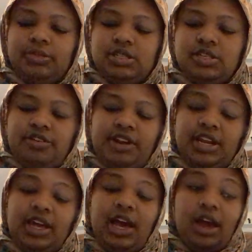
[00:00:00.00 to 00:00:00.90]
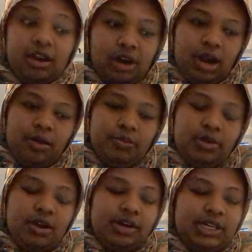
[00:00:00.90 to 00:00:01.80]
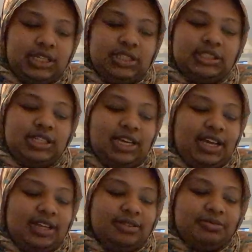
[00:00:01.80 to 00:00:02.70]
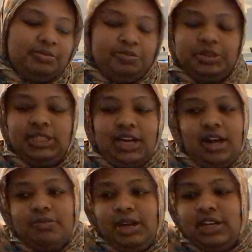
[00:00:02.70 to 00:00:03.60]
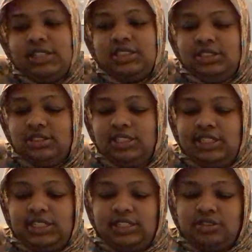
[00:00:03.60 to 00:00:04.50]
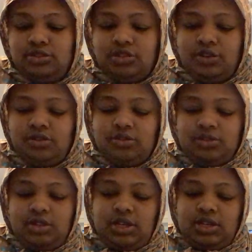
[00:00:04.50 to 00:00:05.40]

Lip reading: It's already haram already to like be out of marriage and doing this. So,